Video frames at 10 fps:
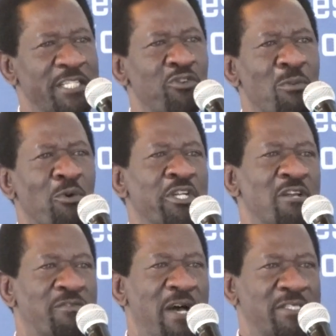your model
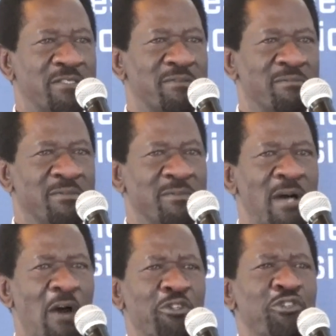first.
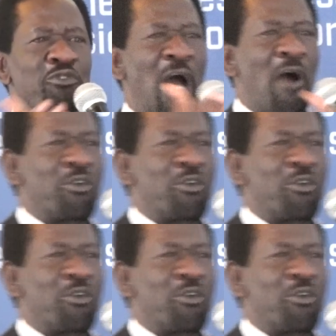How are